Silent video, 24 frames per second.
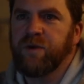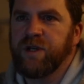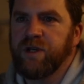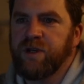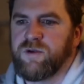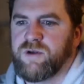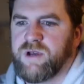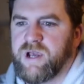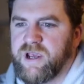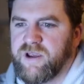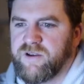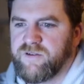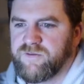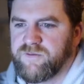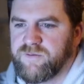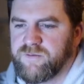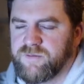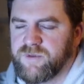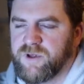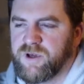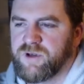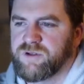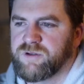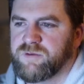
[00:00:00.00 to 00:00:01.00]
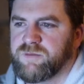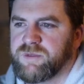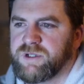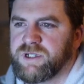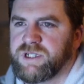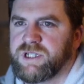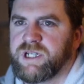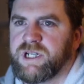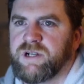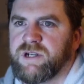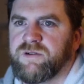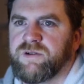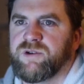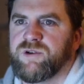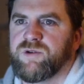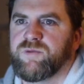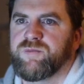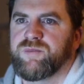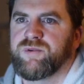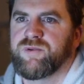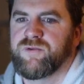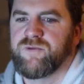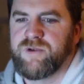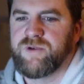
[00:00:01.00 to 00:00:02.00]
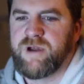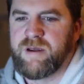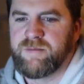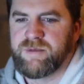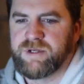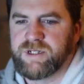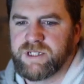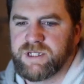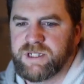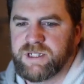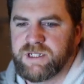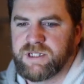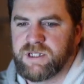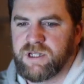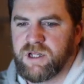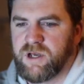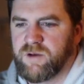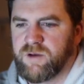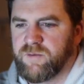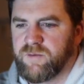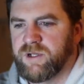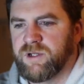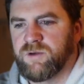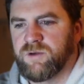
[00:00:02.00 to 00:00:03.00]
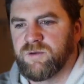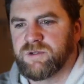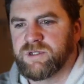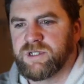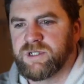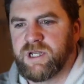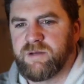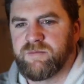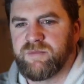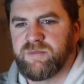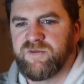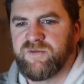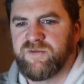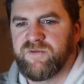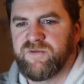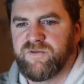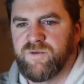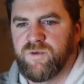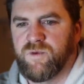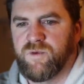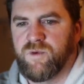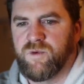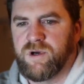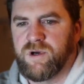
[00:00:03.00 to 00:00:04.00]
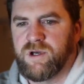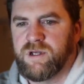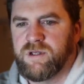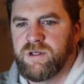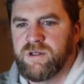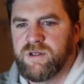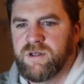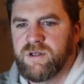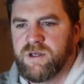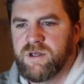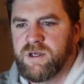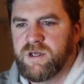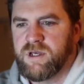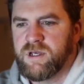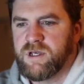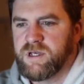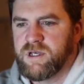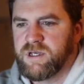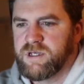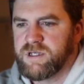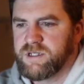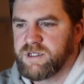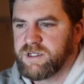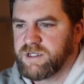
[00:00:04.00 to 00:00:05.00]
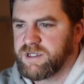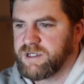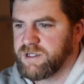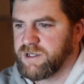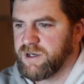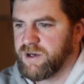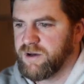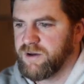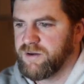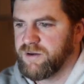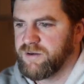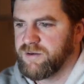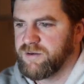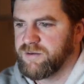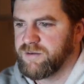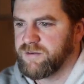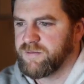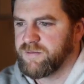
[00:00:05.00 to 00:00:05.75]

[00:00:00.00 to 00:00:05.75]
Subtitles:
have those material parameters like we looked at before, so